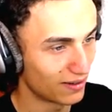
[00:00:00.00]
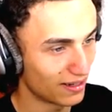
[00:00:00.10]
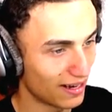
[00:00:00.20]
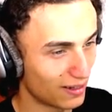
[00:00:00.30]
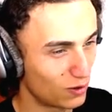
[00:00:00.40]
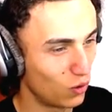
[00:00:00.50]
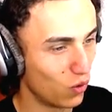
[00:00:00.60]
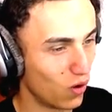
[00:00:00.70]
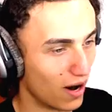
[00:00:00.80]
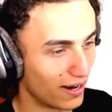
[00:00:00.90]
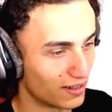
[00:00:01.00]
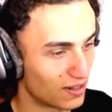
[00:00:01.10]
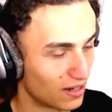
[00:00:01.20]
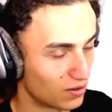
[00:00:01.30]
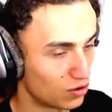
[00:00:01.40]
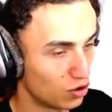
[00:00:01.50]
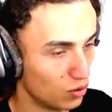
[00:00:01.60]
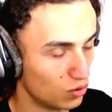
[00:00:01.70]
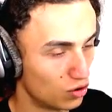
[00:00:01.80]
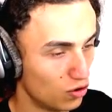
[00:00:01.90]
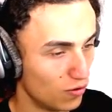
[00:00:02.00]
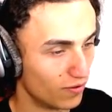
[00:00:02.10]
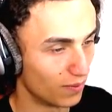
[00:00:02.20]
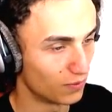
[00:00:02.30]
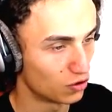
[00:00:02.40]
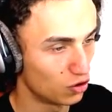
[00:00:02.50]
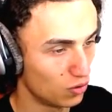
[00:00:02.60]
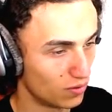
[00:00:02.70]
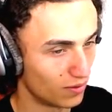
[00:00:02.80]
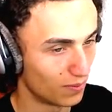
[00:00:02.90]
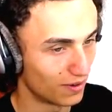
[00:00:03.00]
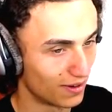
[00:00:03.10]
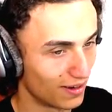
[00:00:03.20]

think like twice. One out of ten. Two, two out of, them, like two twenty,